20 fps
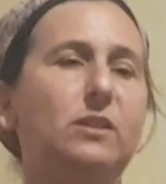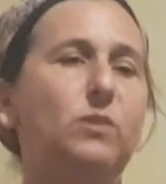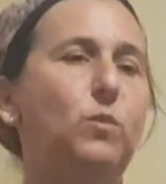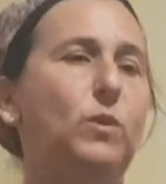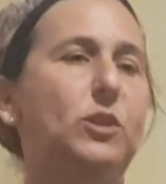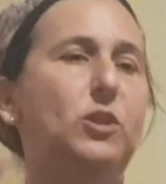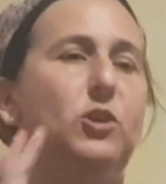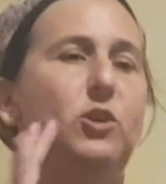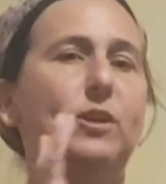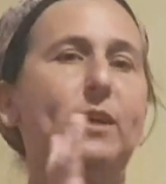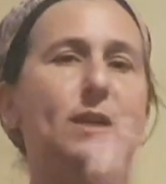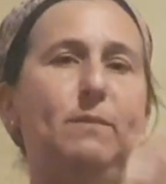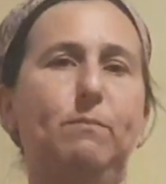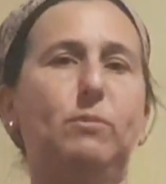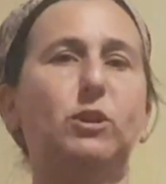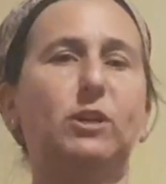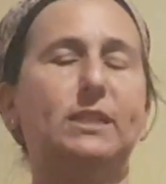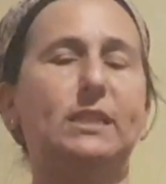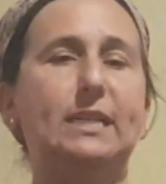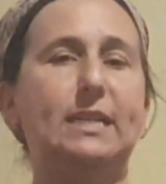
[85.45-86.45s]
whether you're in
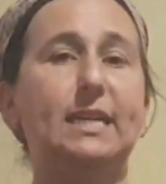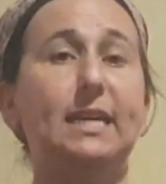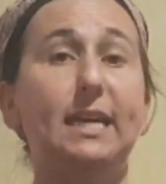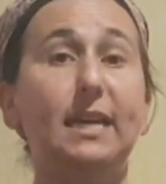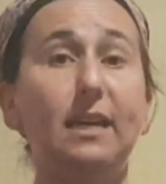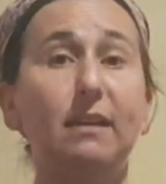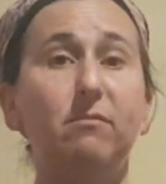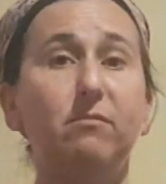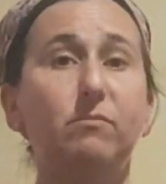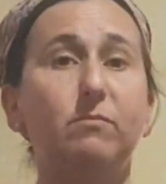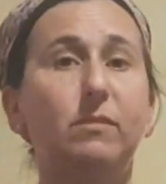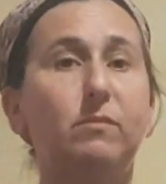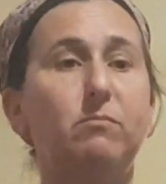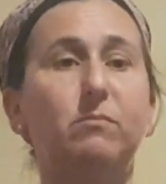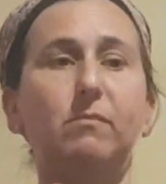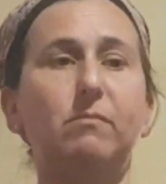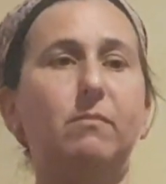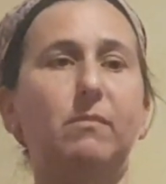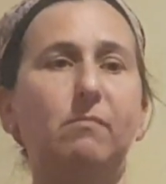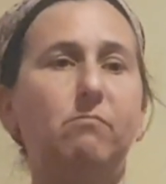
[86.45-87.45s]
person here,
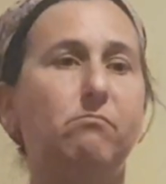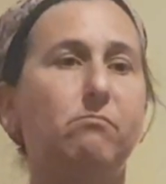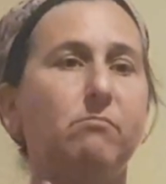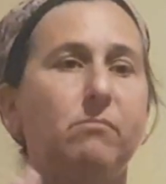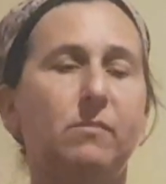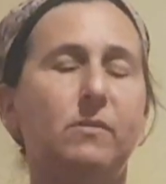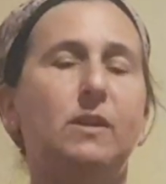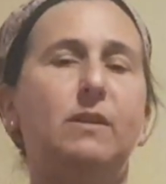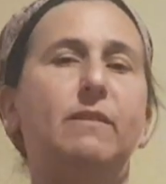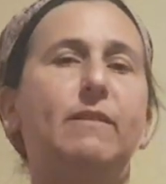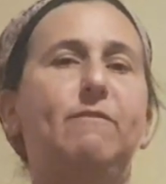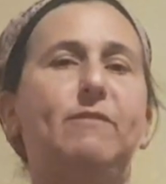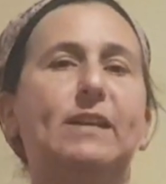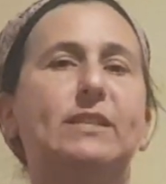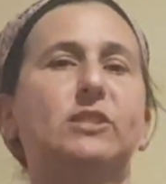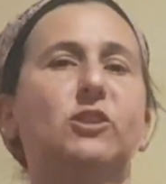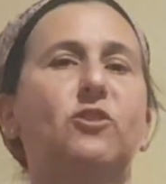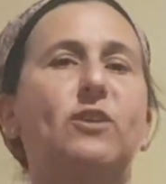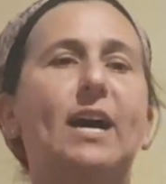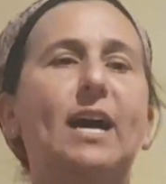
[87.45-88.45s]
if
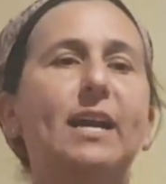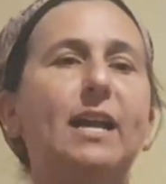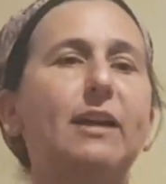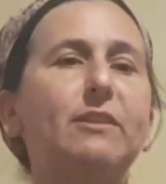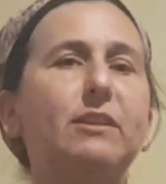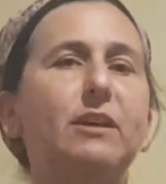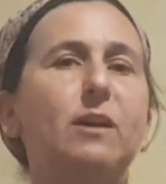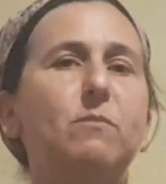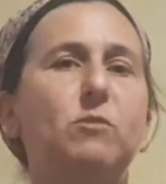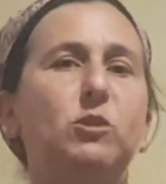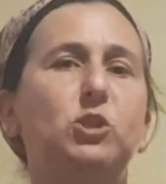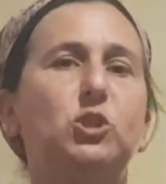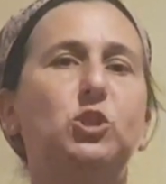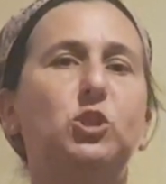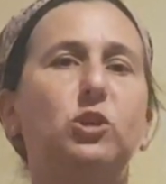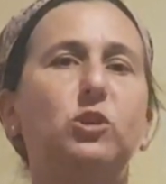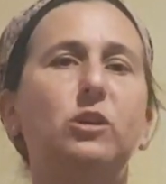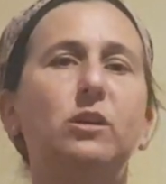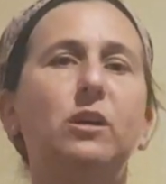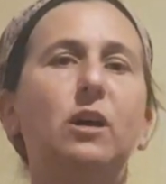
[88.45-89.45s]
there's a crowd out there, I'm not
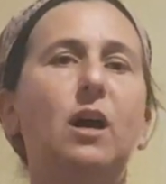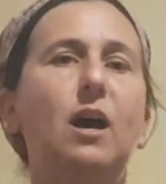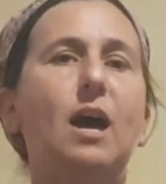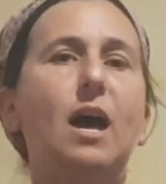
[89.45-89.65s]
sure,